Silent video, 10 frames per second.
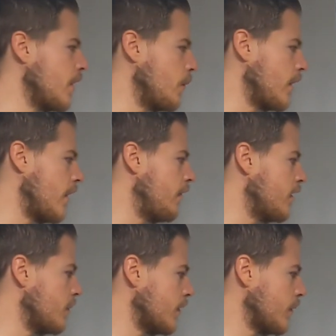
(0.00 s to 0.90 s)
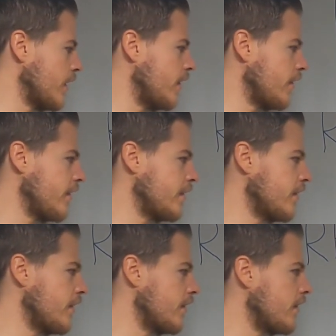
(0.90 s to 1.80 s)
recovery between our
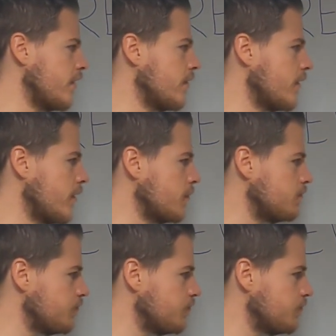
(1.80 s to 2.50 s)
sessions. So